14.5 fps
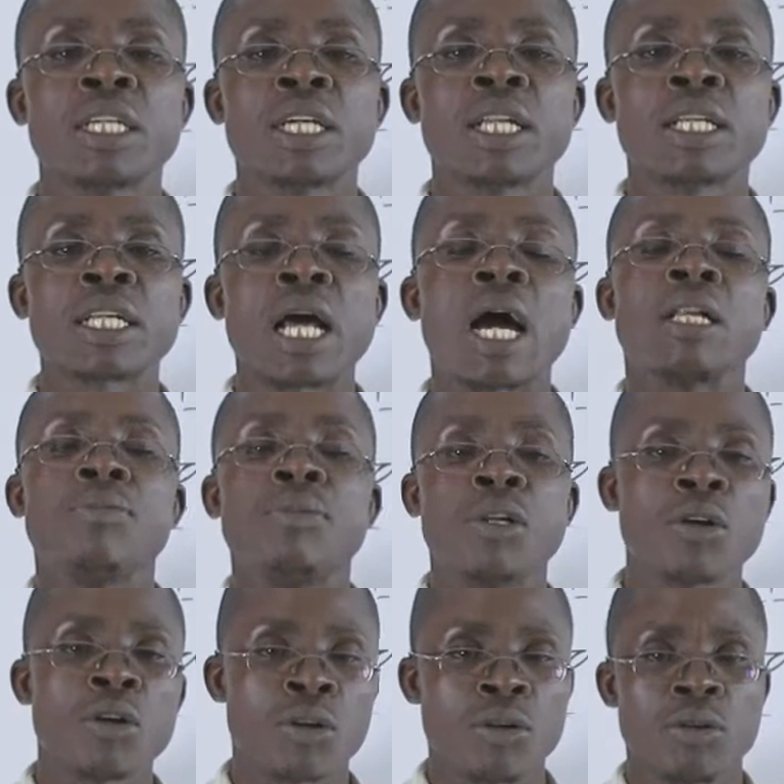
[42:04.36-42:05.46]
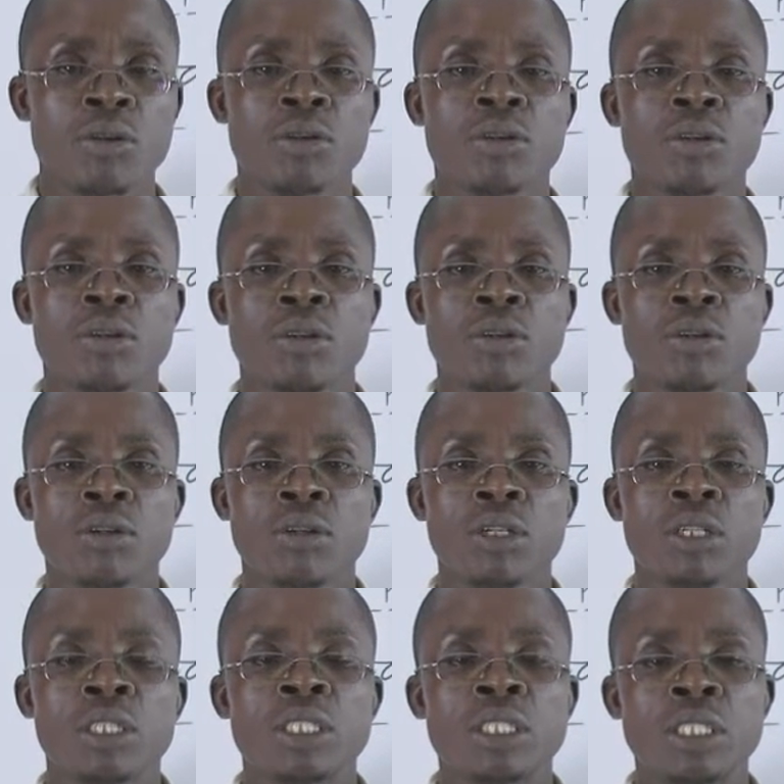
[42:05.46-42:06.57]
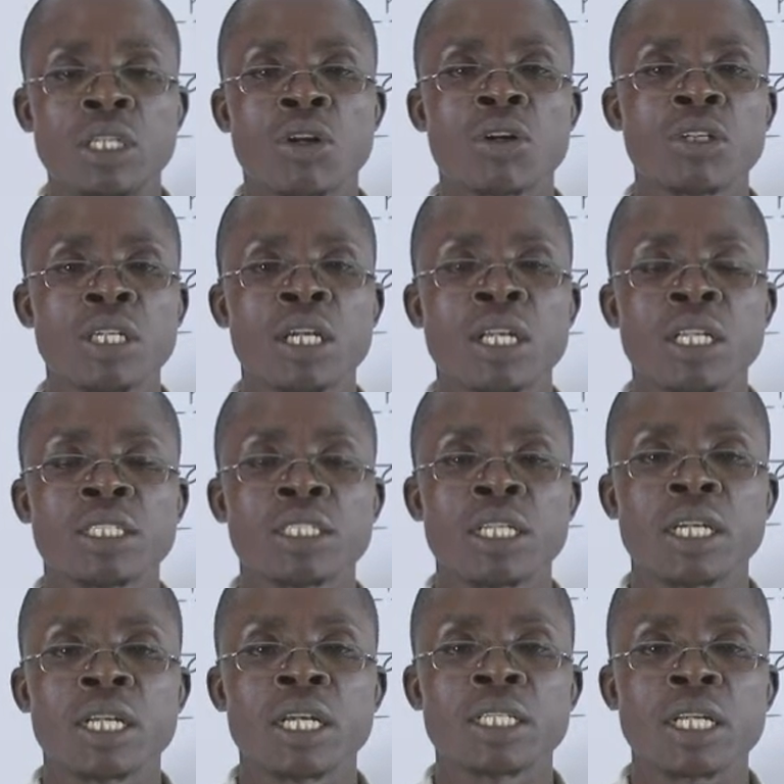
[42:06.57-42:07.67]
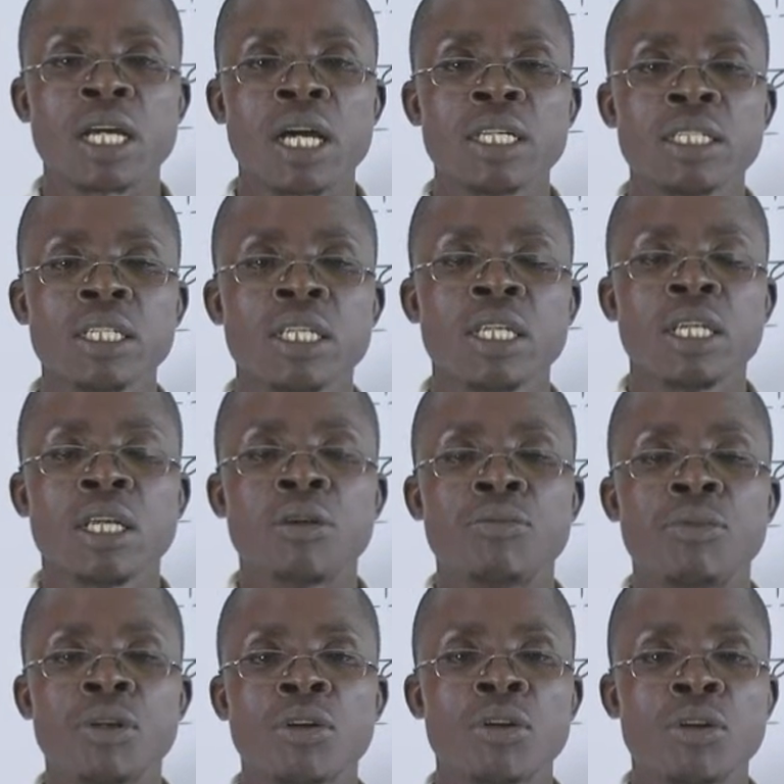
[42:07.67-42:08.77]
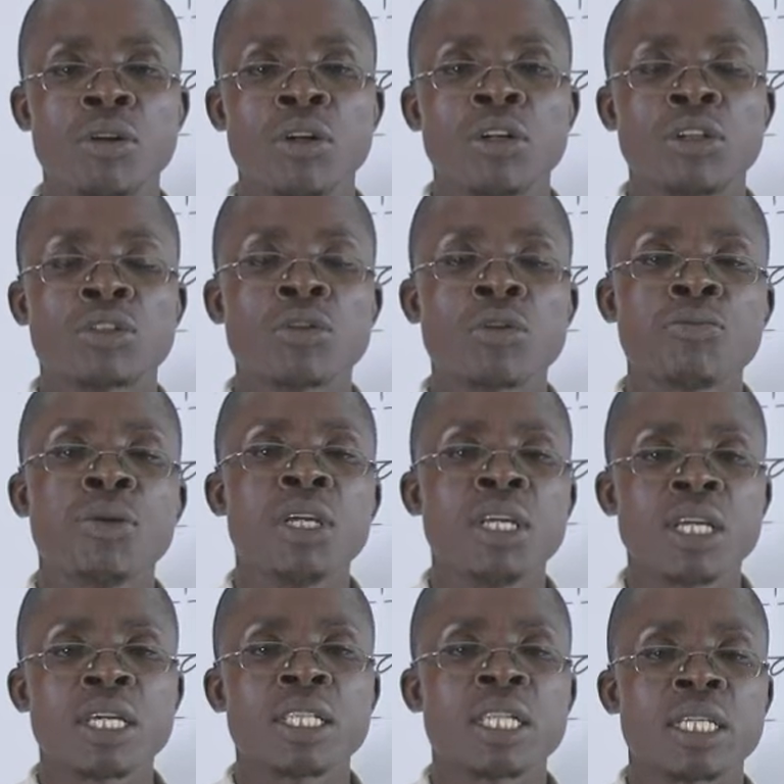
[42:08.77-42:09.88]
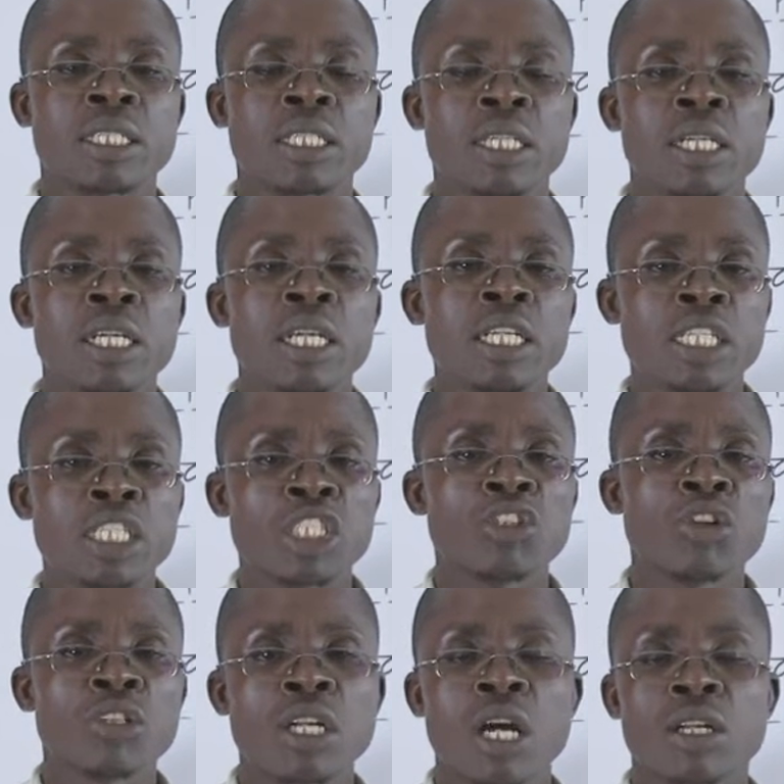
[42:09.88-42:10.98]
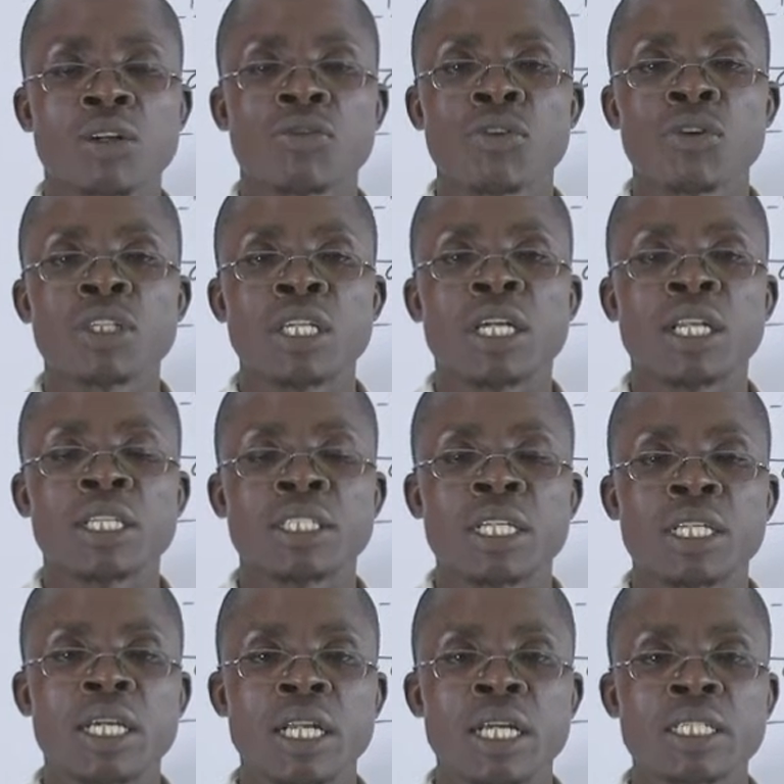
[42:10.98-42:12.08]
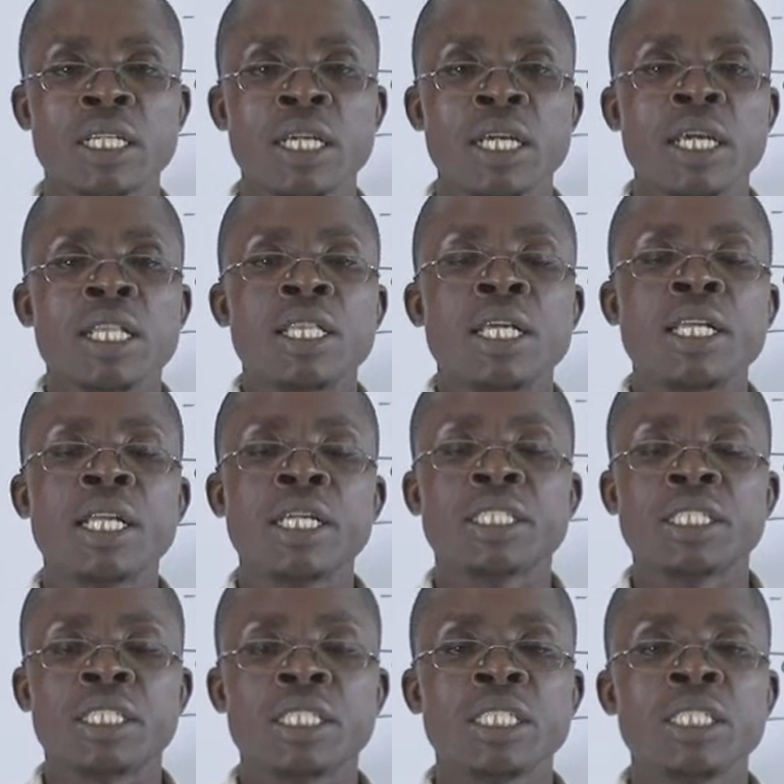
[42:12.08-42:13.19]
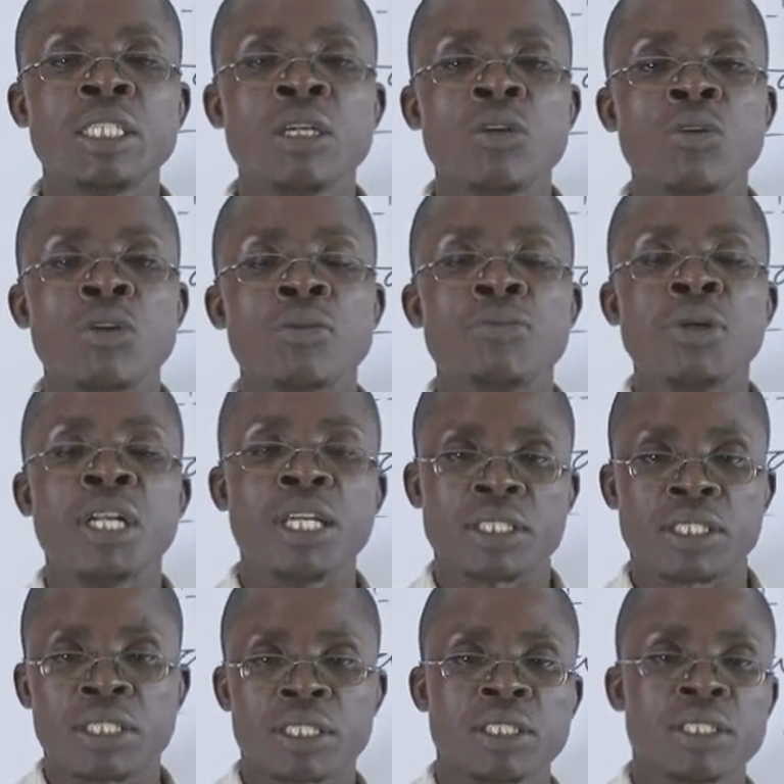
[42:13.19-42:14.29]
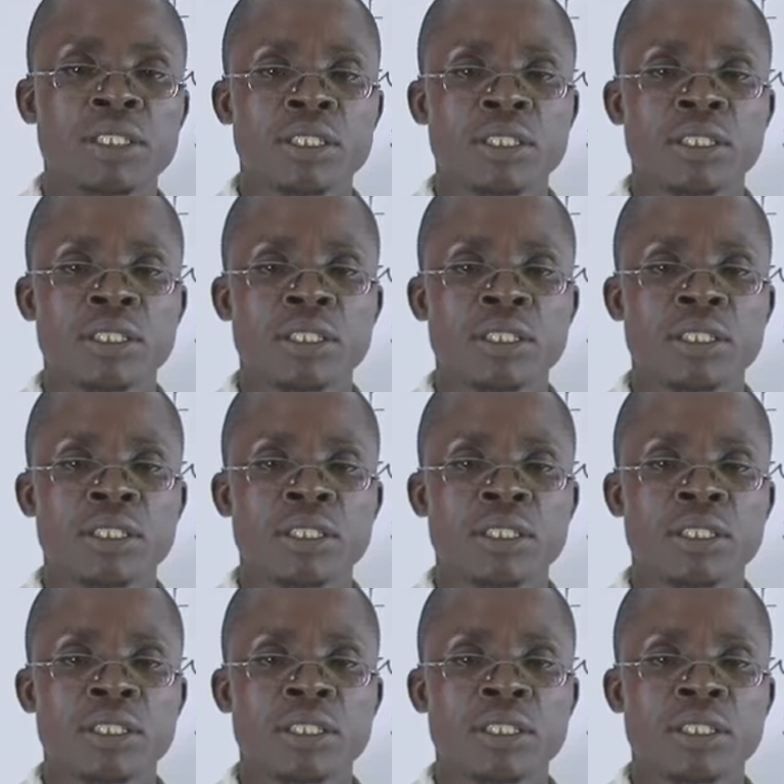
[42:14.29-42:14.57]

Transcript: centigrade and below. 0 degrees centigrade and below. So being that it is not at 4 degrees centigrade, the density will be less.